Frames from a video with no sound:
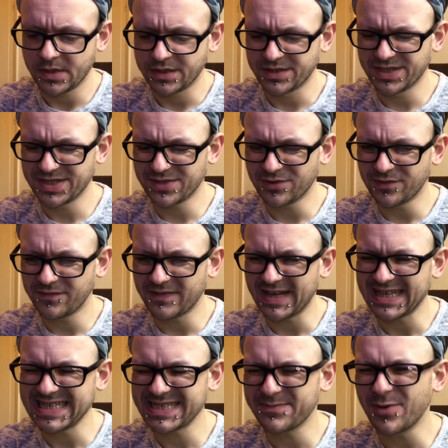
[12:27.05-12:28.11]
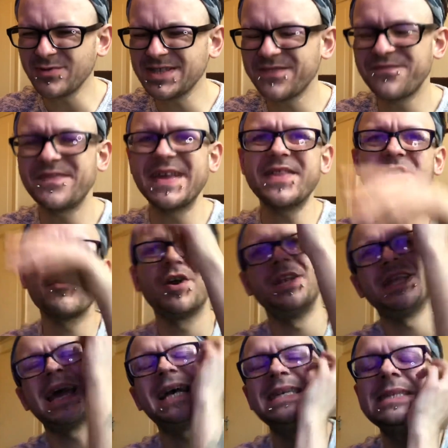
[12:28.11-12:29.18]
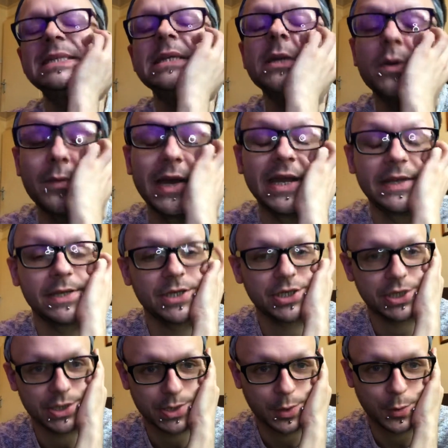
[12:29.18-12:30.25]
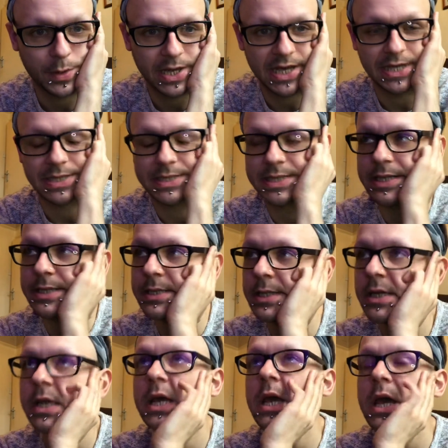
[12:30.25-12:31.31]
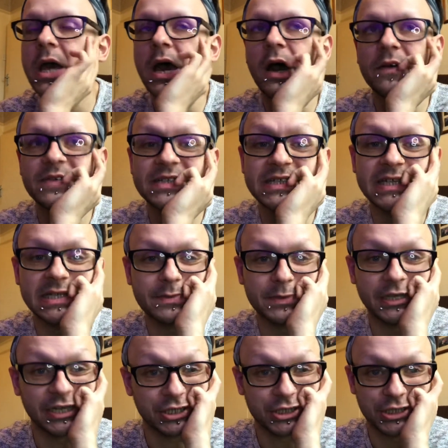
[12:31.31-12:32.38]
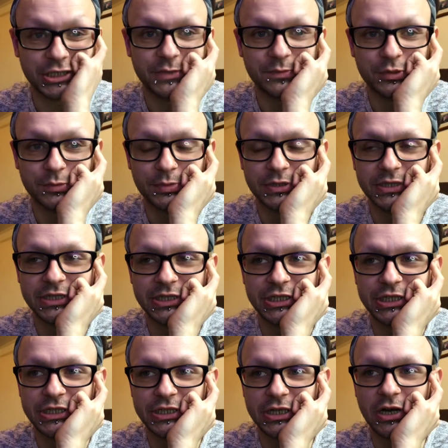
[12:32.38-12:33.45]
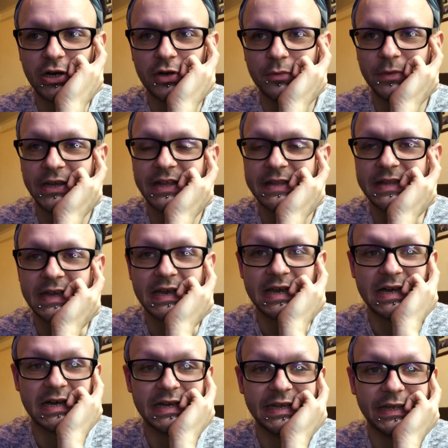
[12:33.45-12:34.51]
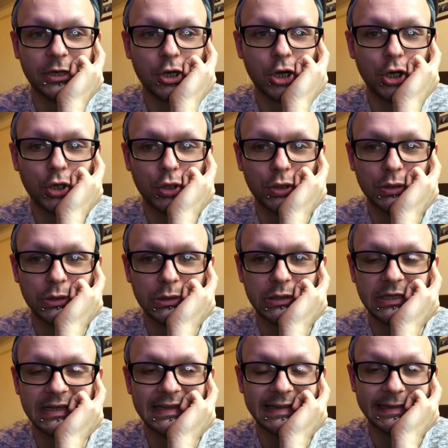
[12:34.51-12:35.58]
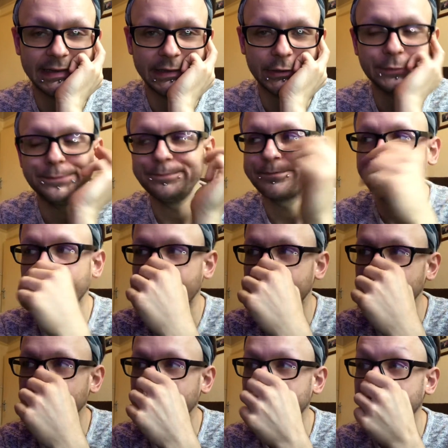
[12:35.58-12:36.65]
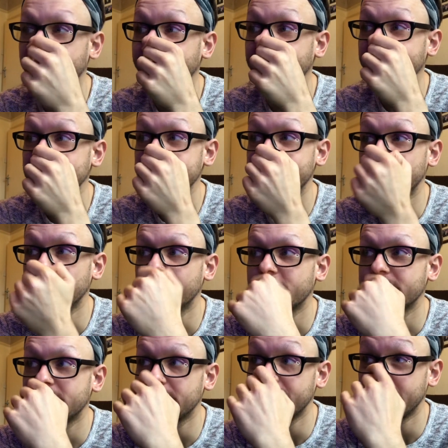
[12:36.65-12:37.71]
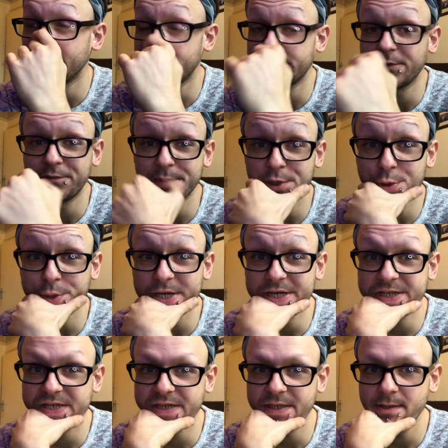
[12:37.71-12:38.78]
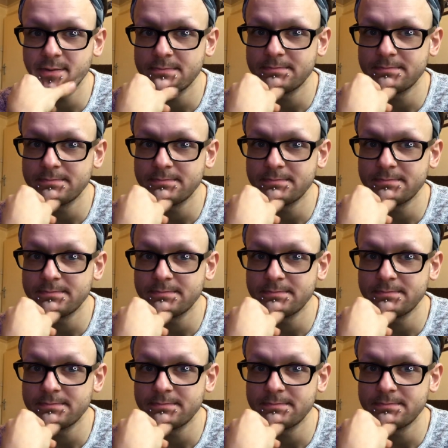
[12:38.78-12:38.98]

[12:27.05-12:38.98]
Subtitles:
sort of, I suppose, feather her nest in a way that she's created. Obviously, there's relationship troubles that she's got with a guy called Leo, who in the first book turned out to have betrayed her.